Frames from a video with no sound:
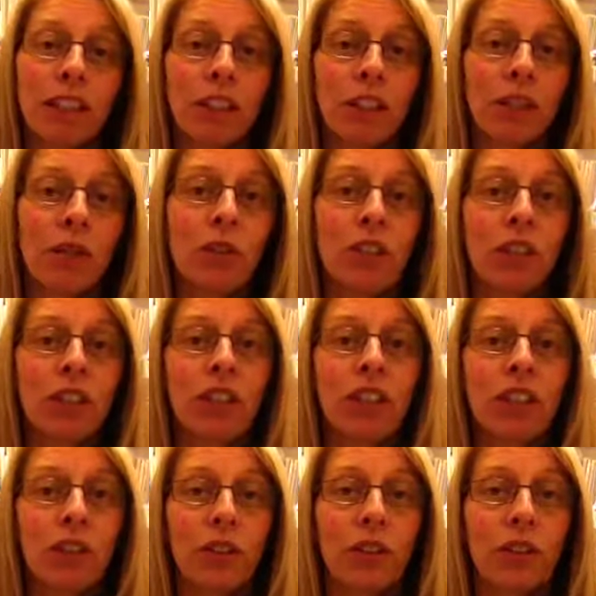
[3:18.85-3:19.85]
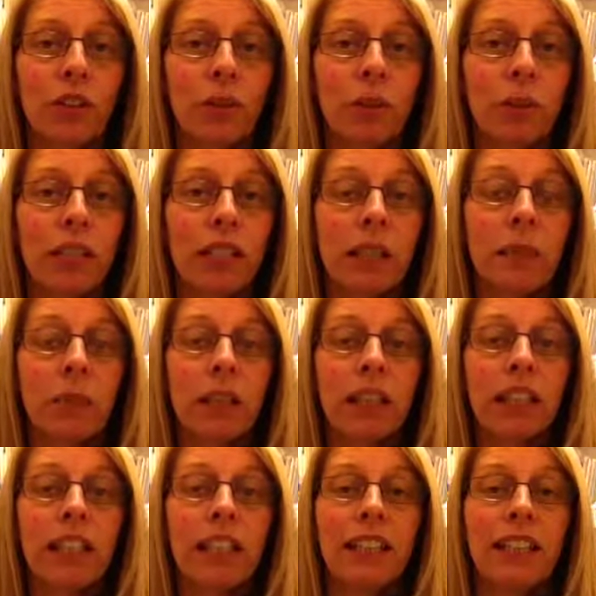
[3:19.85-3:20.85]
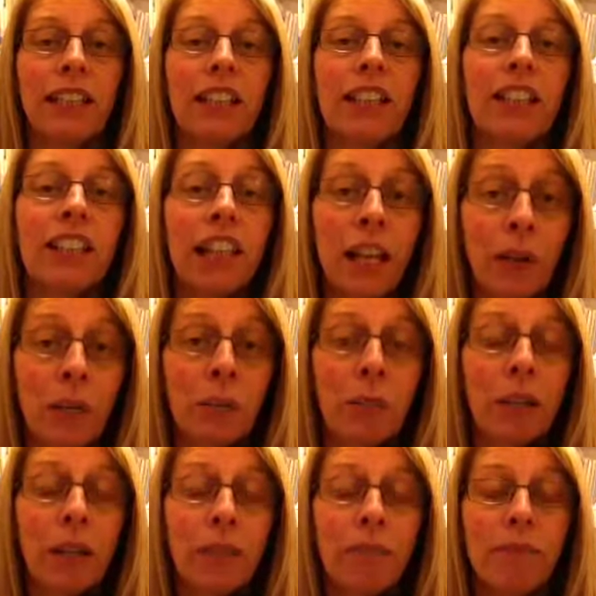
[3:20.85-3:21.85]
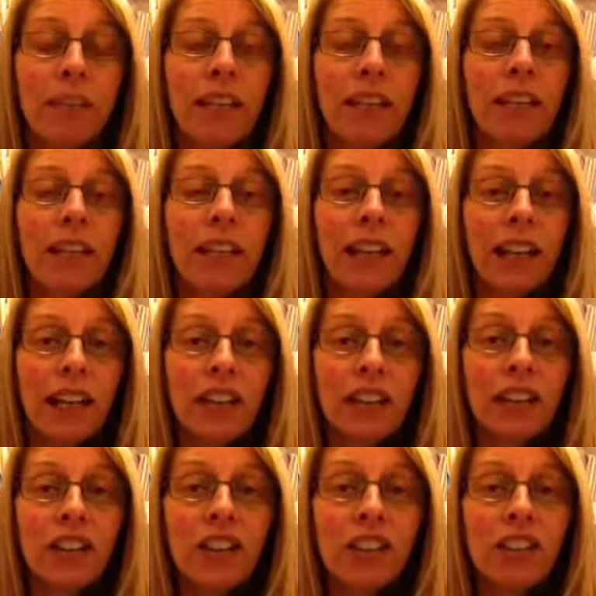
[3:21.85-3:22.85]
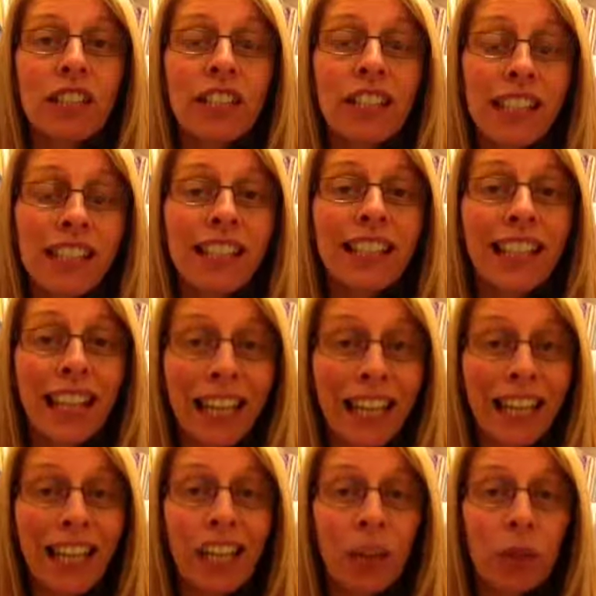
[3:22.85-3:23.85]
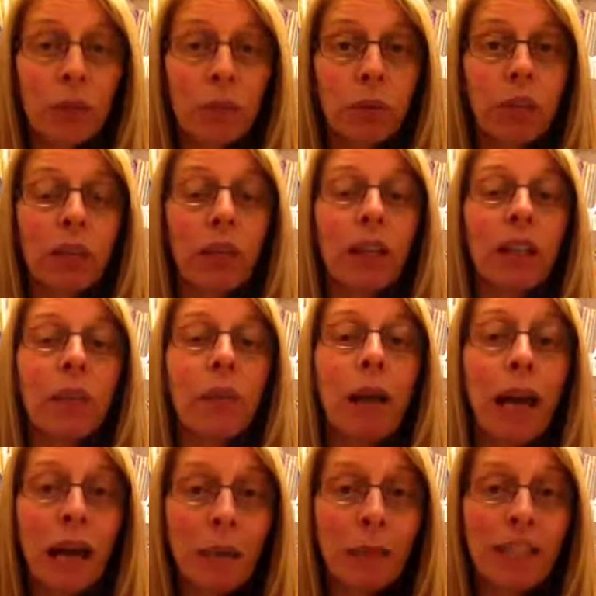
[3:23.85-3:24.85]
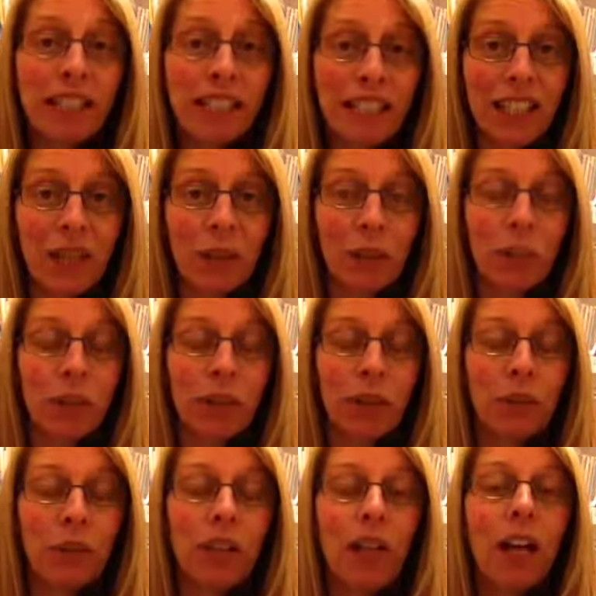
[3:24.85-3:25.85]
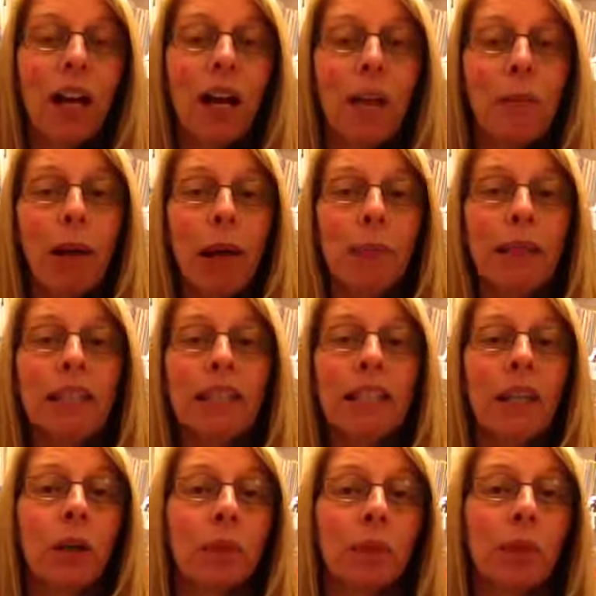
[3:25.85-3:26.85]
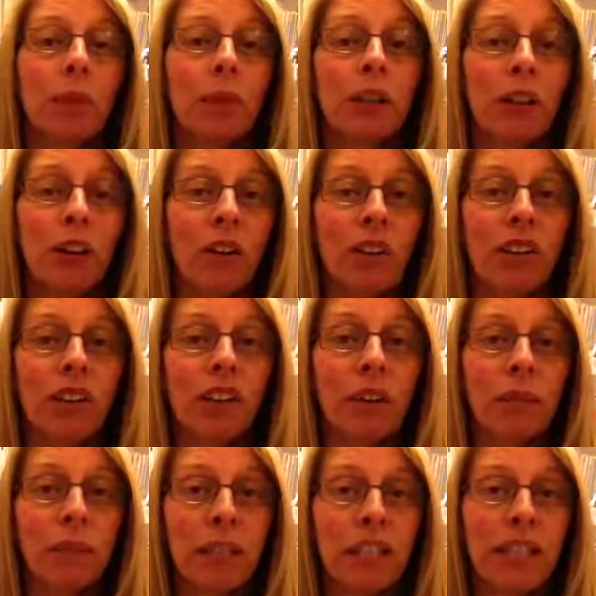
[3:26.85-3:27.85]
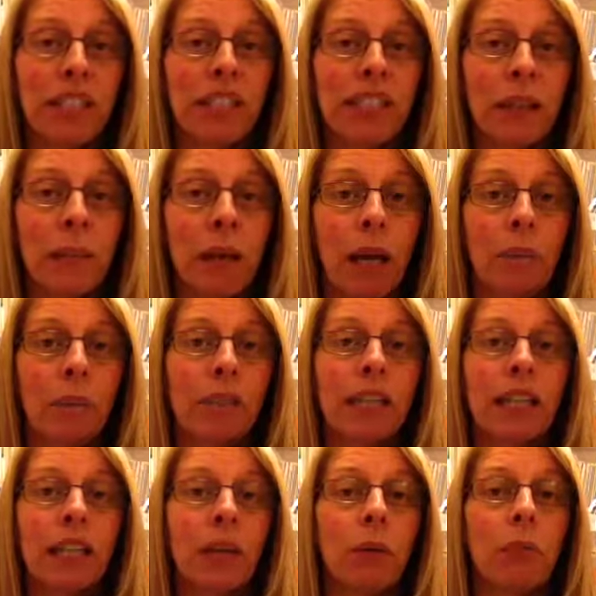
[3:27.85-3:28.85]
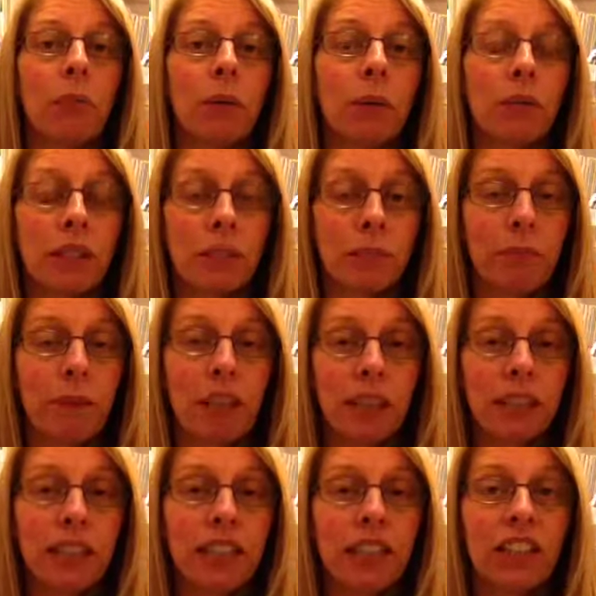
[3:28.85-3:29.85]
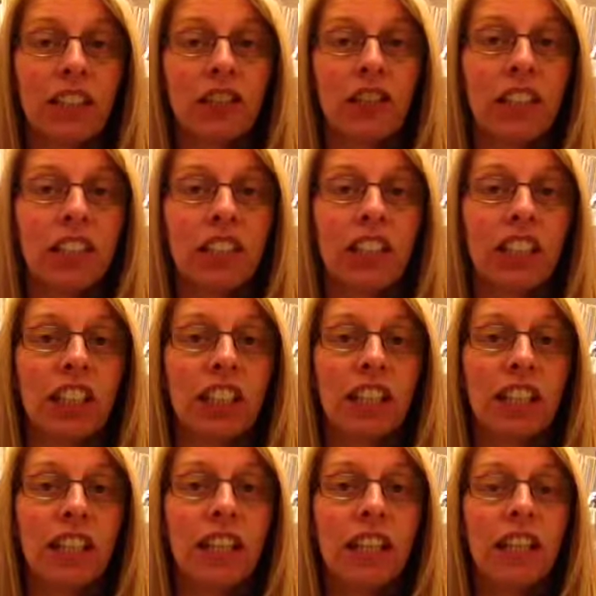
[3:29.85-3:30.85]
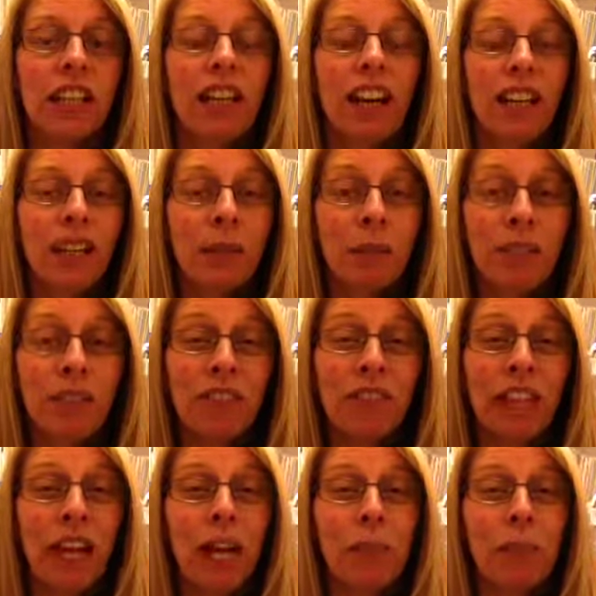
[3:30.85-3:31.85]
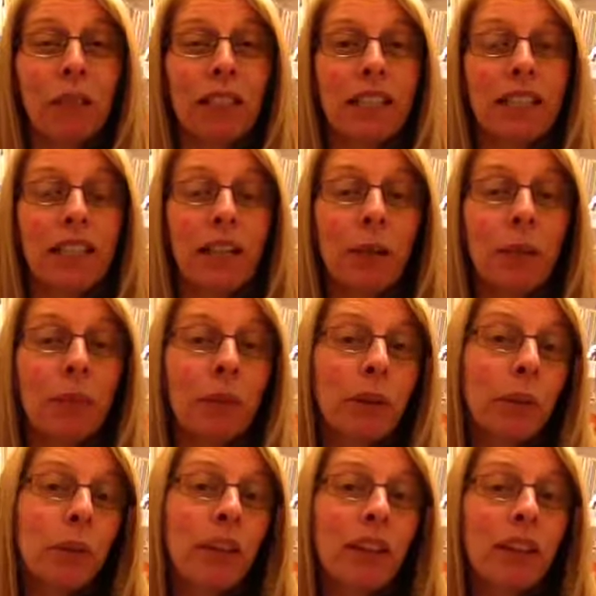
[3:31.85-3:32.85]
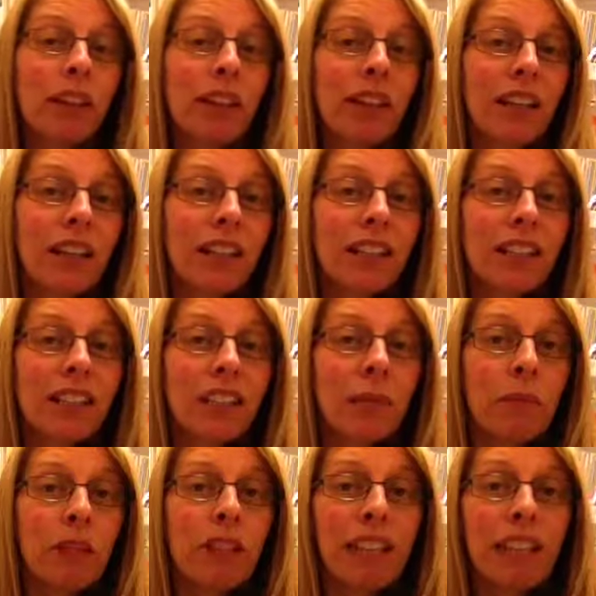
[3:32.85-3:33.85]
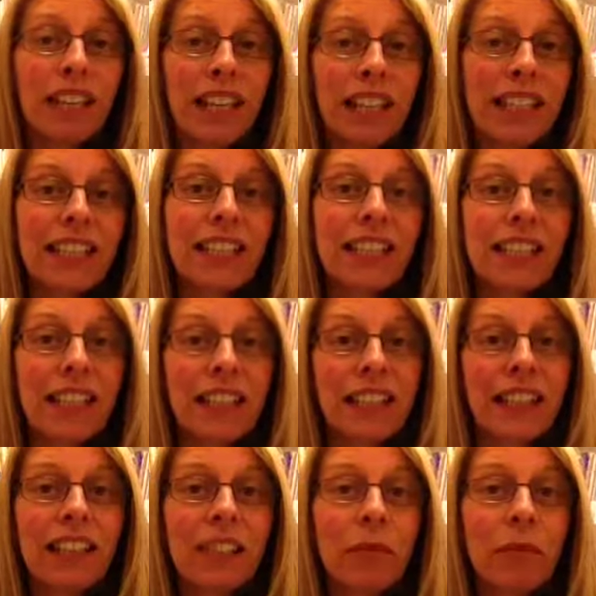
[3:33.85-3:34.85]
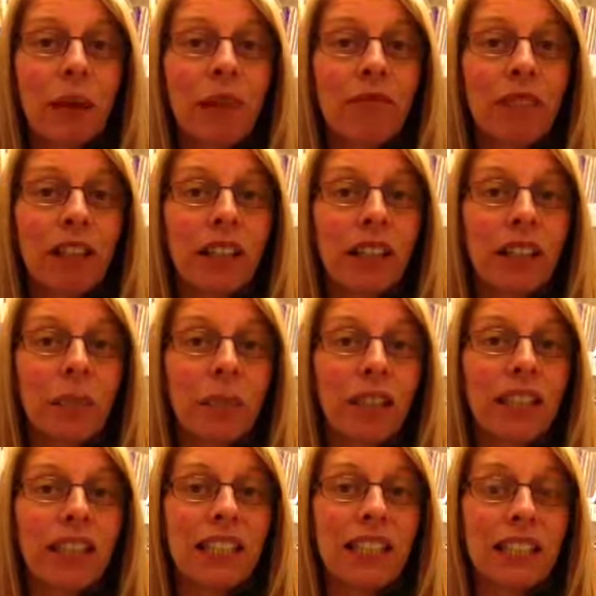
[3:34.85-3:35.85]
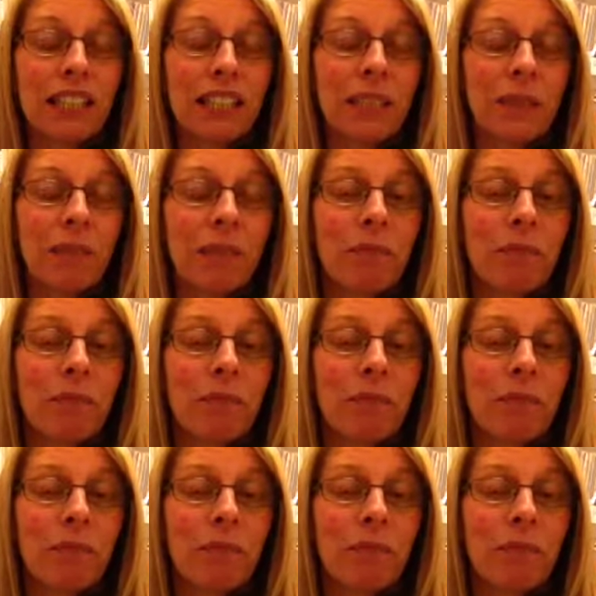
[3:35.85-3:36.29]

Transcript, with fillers: You look as though you could be somebody that could help me. And the answer is yes, I can help you, and I'm happy to help you. I'm happy to help you with your online business, I'm happy to help you with some marketing strategies, and I'm even happy to help you with some of the day to day things about running a business.